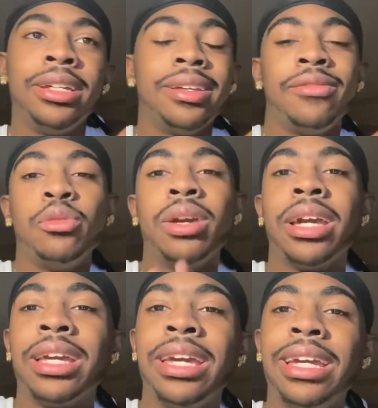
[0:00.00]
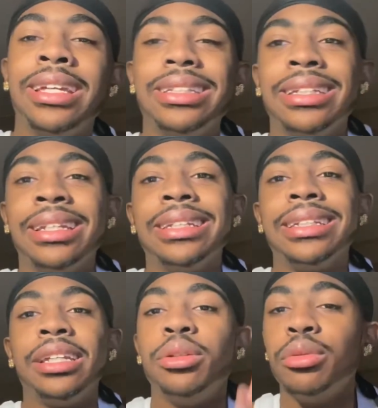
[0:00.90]
If you got kids and let's say
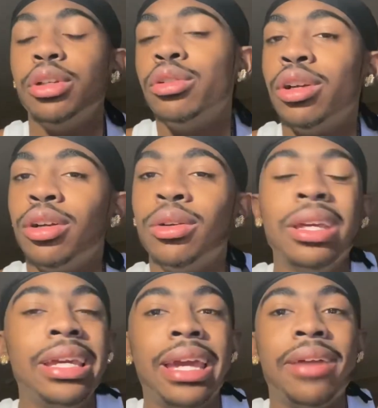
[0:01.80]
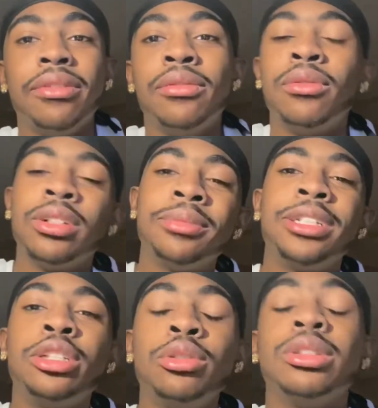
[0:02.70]
you and your girl have a divorce, make
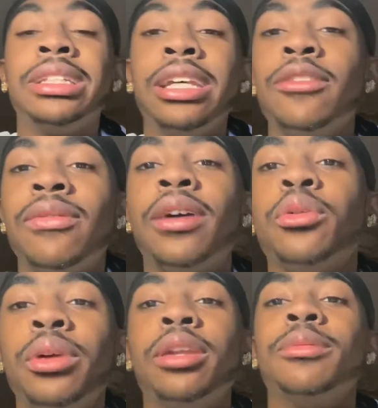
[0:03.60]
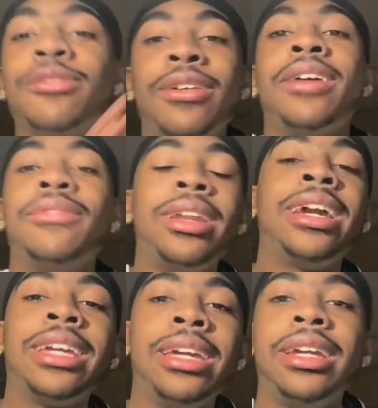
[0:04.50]
sure you still find a way to provide for that
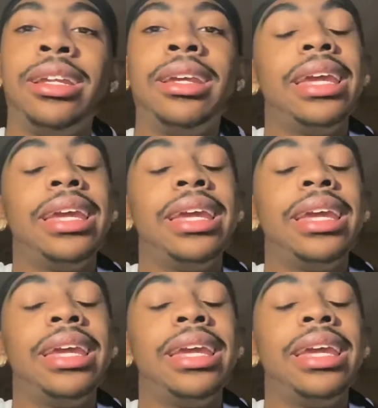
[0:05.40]
kid.